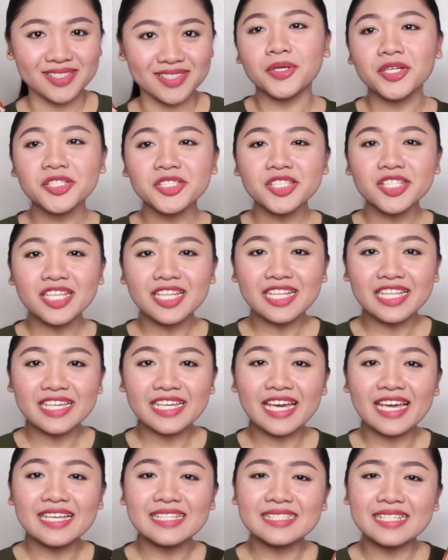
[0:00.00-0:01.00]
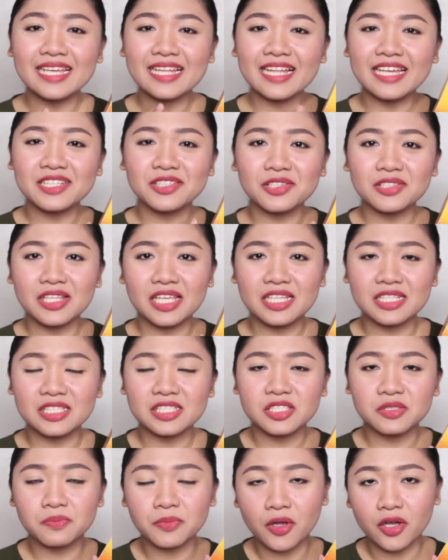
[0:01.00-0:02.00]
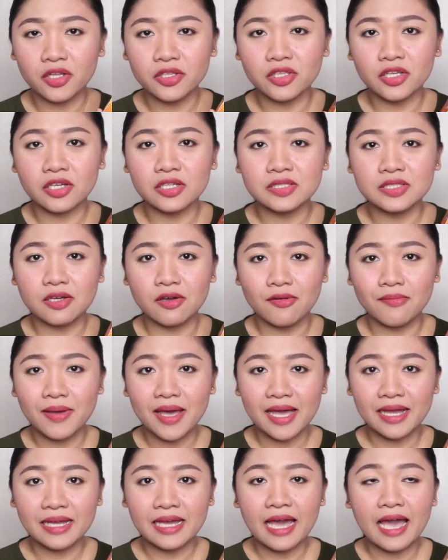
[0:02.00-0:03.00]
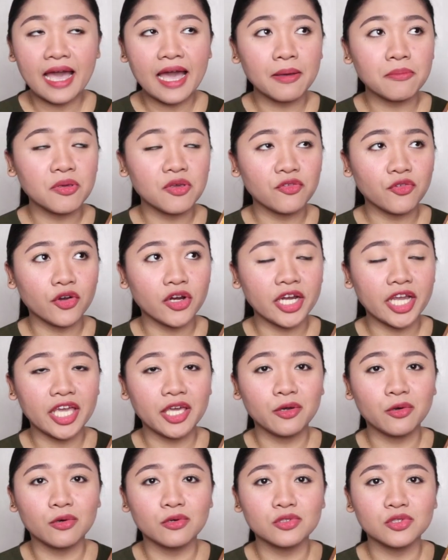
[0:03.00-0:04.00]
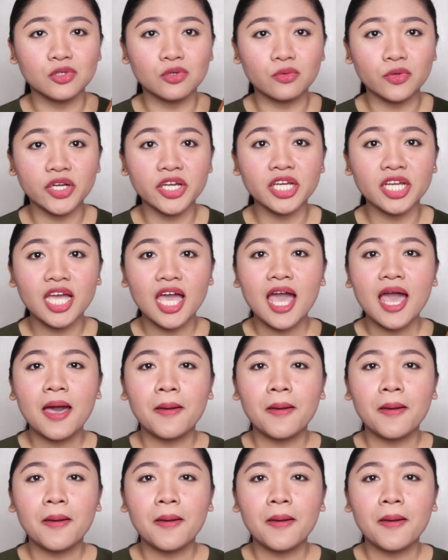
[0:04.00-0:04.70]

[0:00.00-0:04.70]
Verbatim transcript: Personally guys, I like to take this product sa umaga before I go to work.